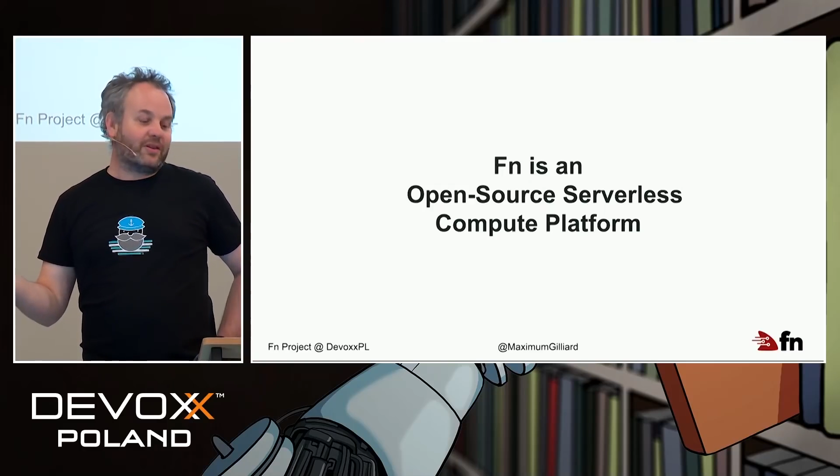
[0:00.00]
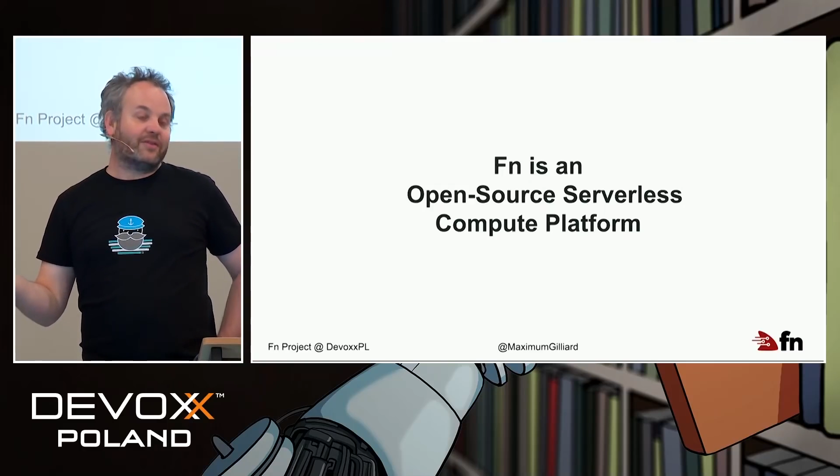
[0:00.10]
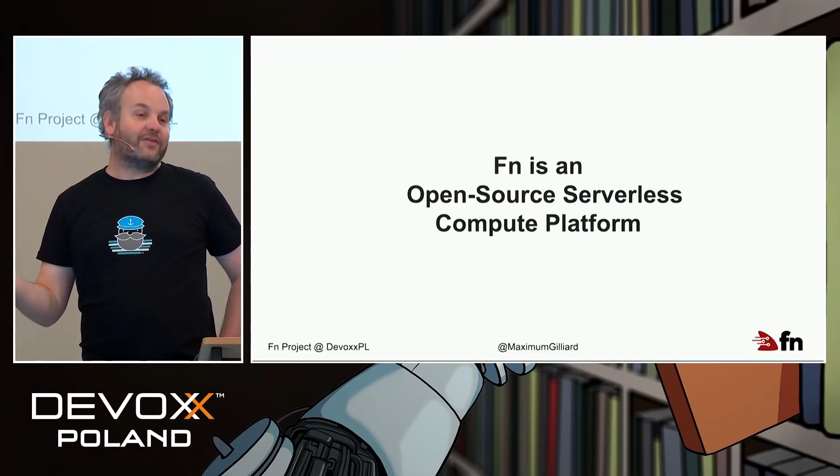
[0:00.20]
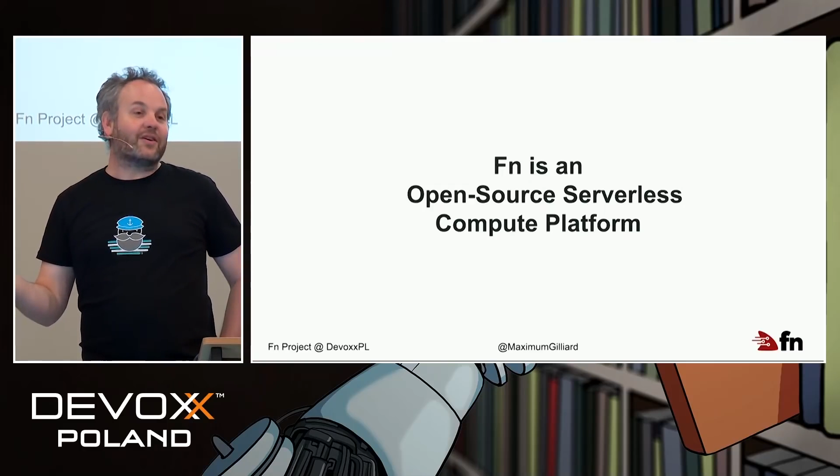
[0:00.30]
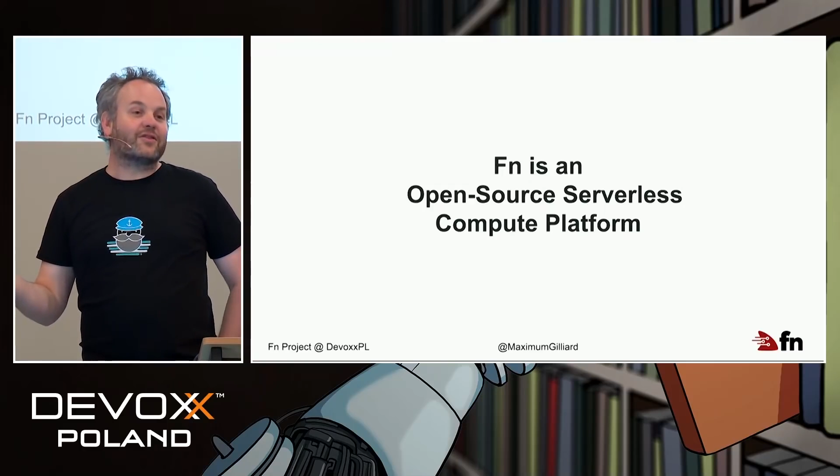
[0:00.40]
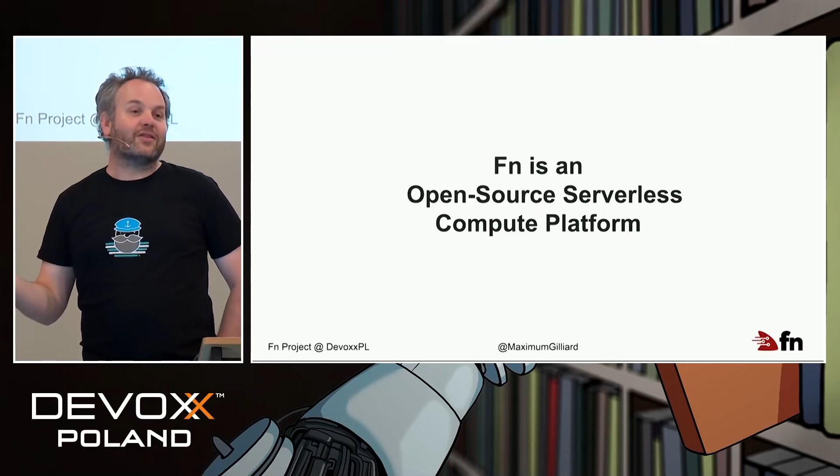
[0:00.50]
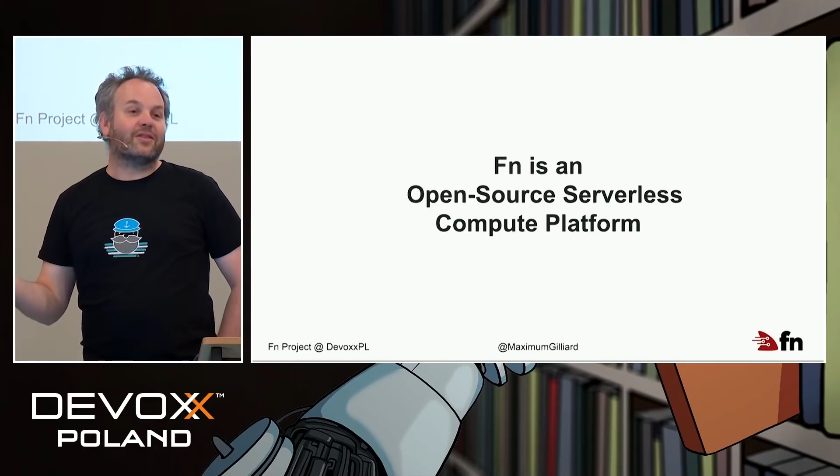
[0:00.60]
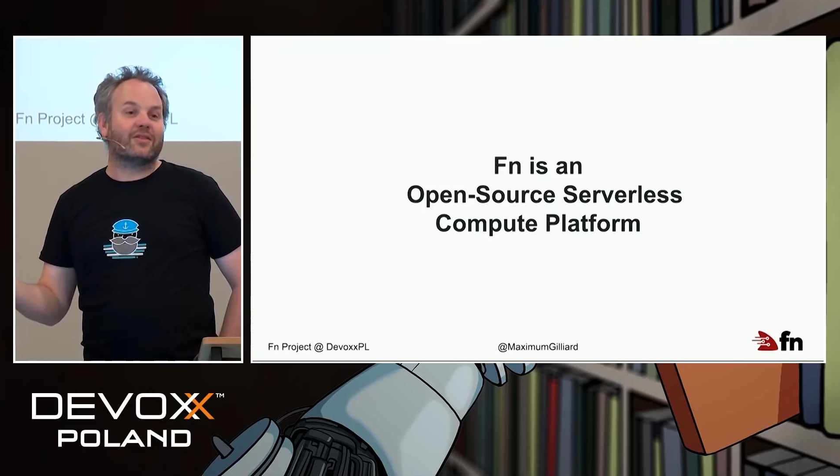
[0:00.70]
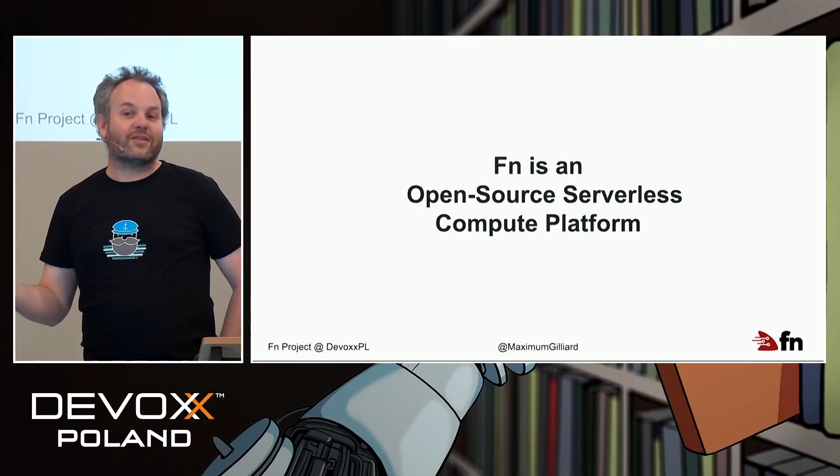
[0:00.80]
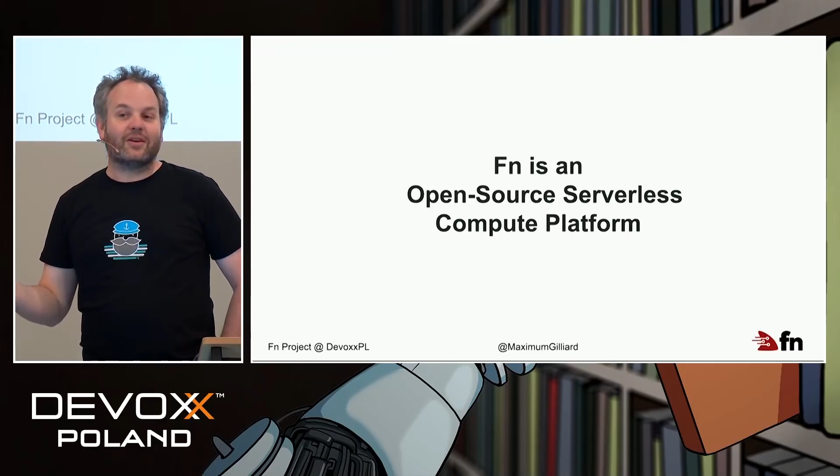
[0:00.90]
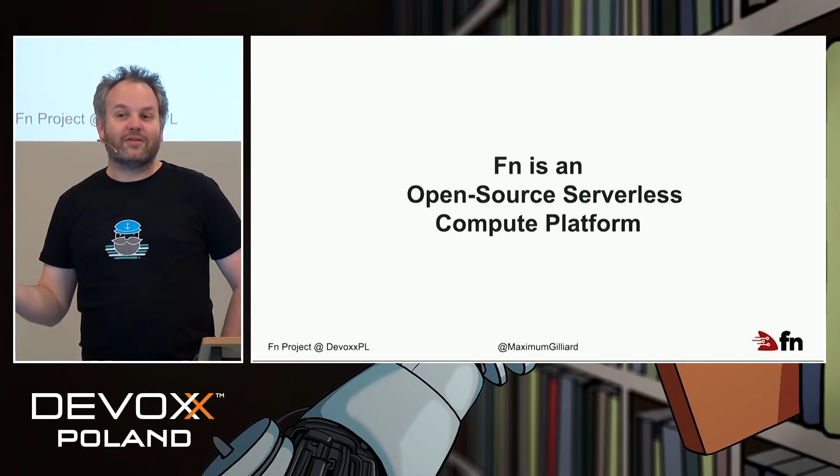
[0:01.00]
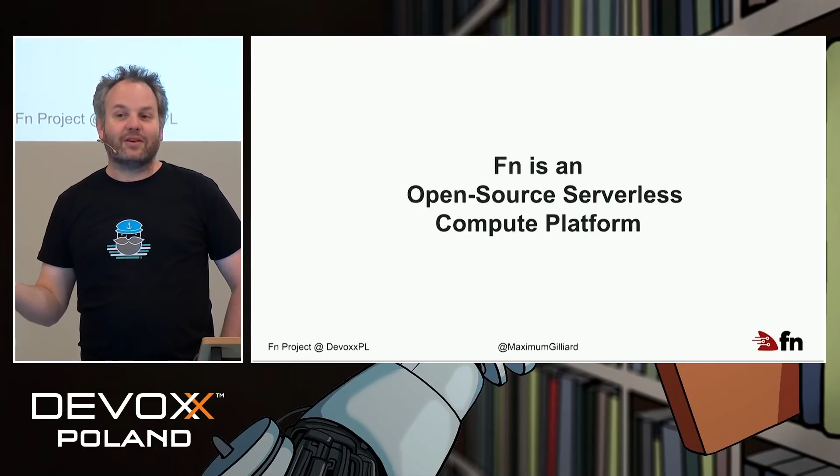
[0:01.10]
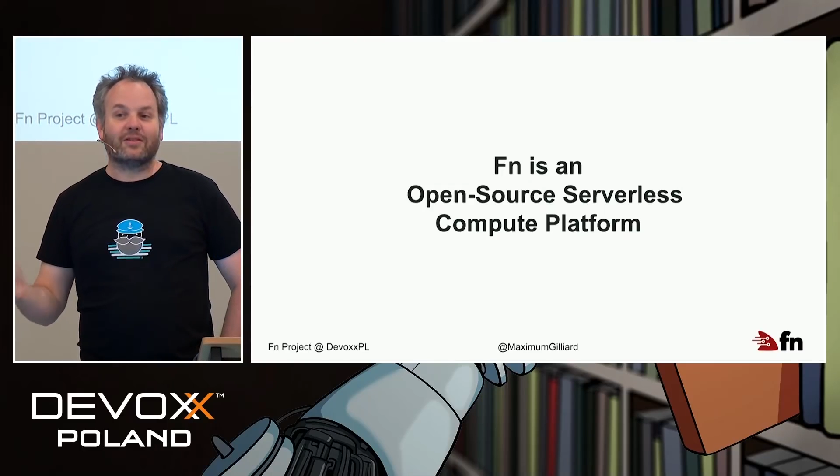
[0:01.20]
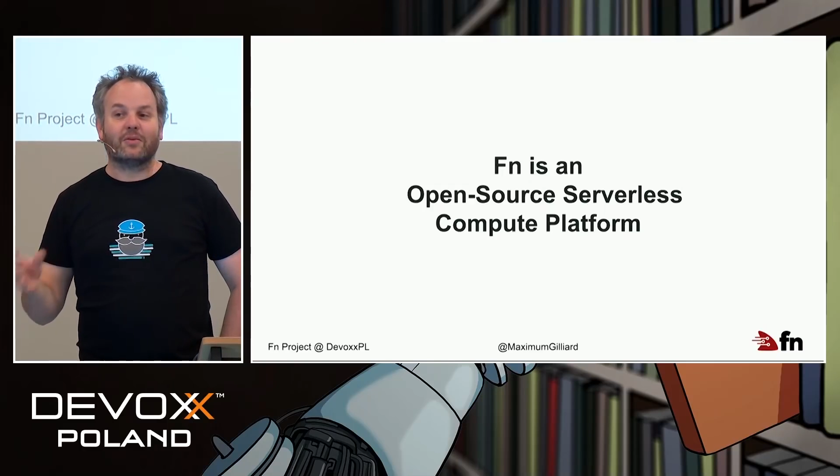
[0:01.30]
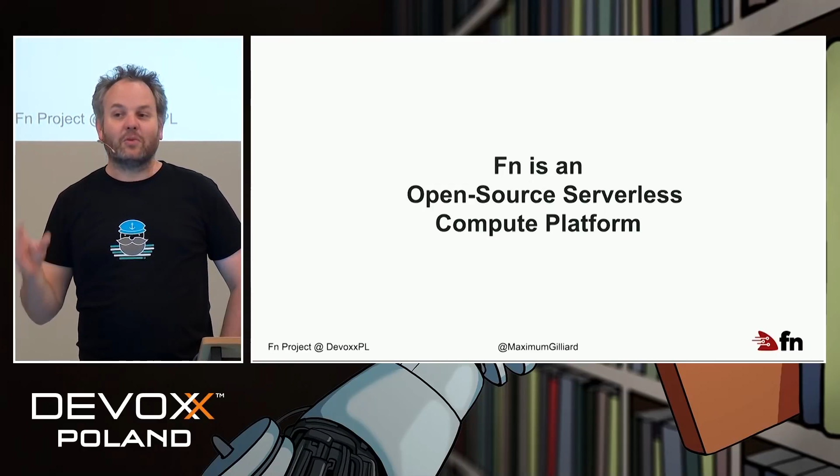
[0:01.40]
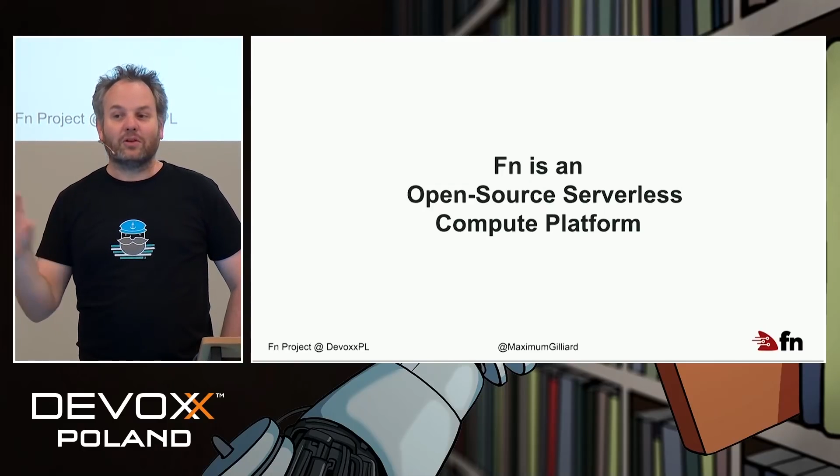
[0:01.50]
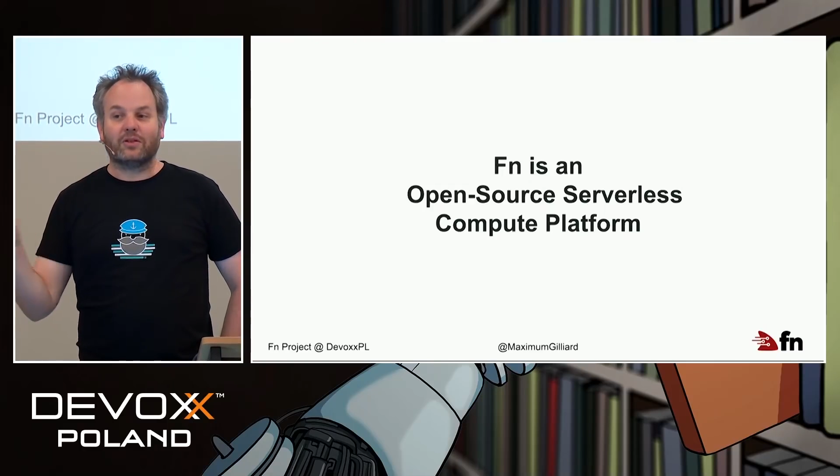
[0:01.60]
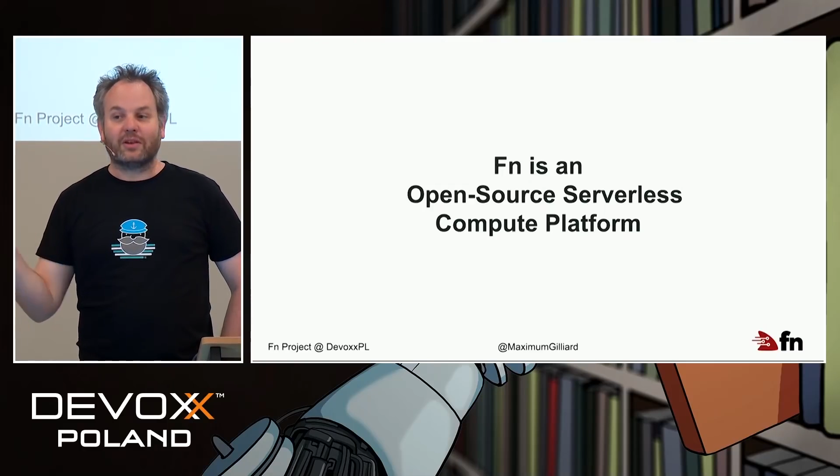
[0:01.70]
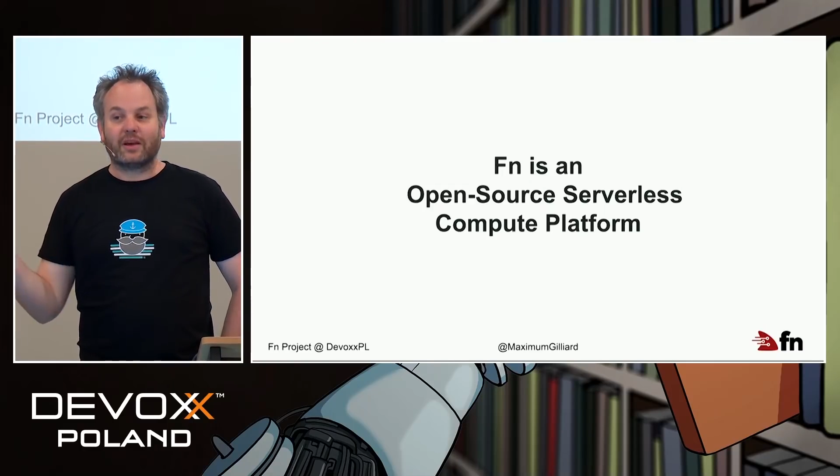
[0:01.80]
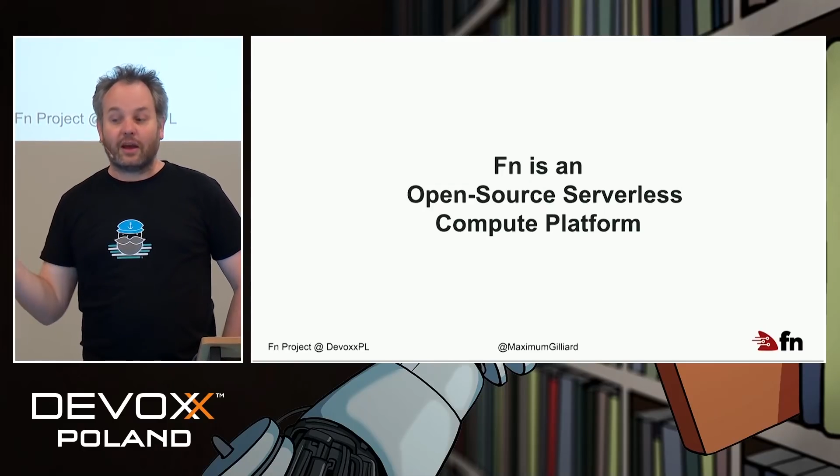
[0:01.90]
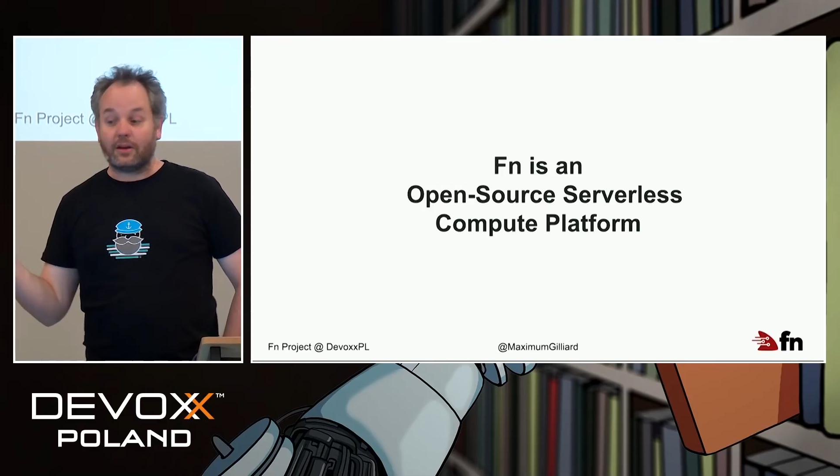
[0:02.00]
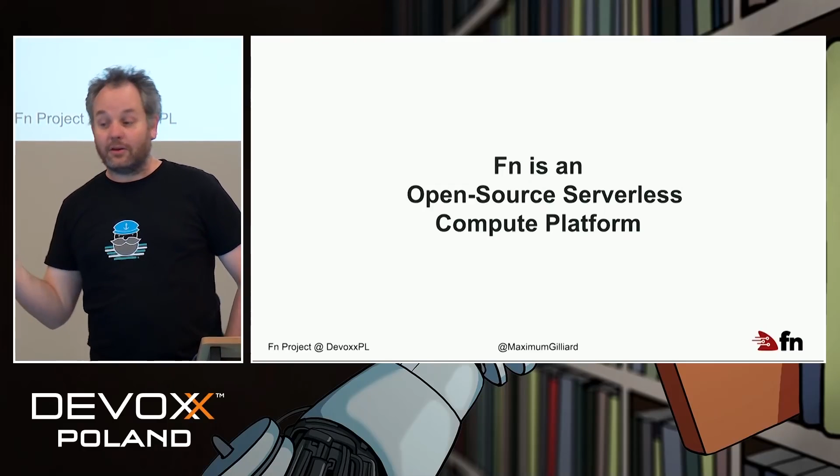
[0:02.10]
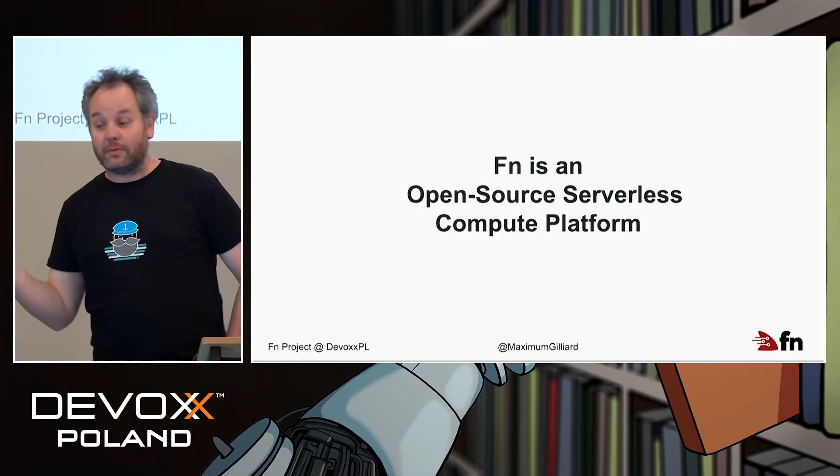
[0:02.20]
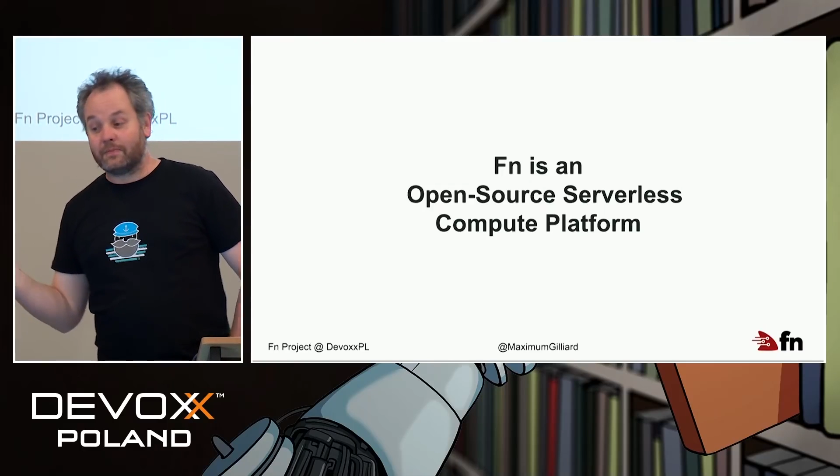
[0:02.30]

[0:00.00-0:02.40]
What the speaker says: function as a service and what does it get you.